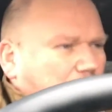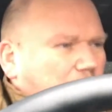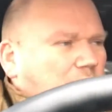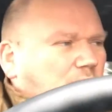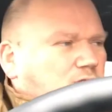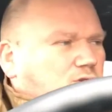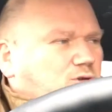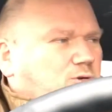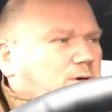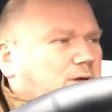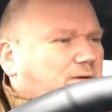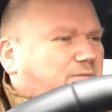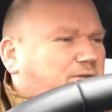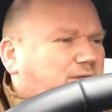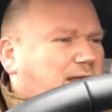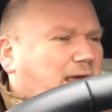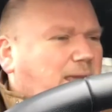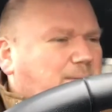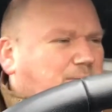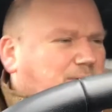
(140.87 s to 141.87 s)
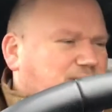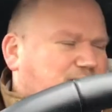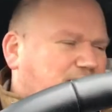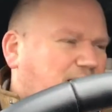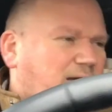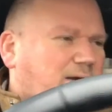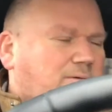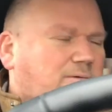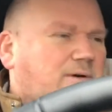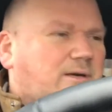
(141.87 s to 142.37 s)
100 quid off the labour,
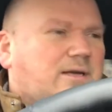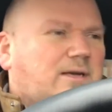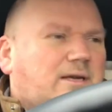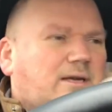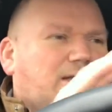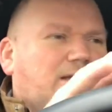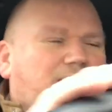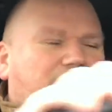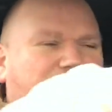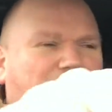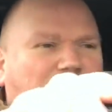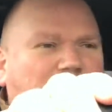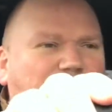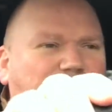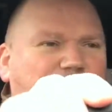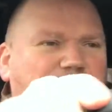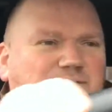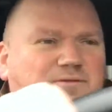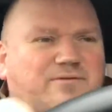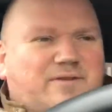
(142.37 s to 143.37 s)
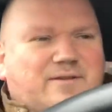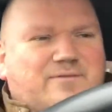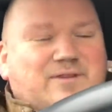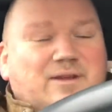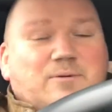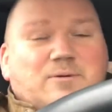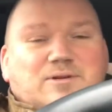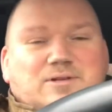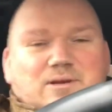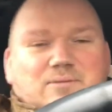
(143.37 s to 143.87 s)
so
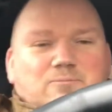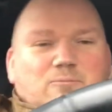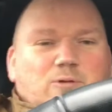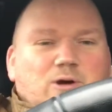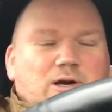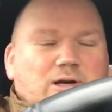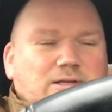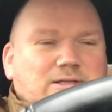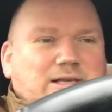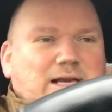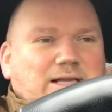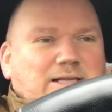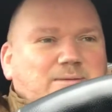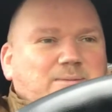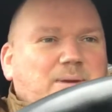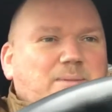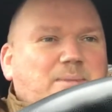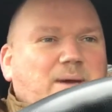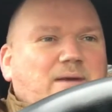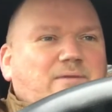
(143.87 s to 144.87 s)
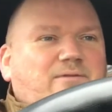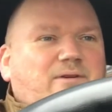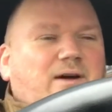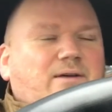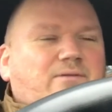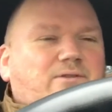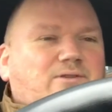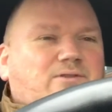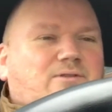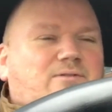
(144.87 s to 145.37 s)
550, which it worked out to be about
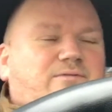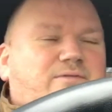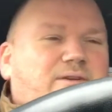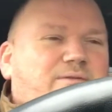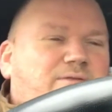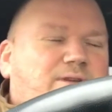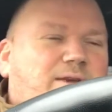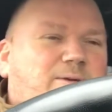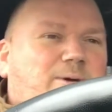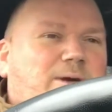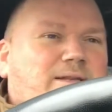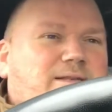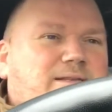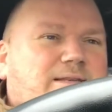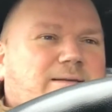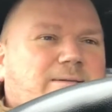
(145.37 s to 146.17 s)
550 quid.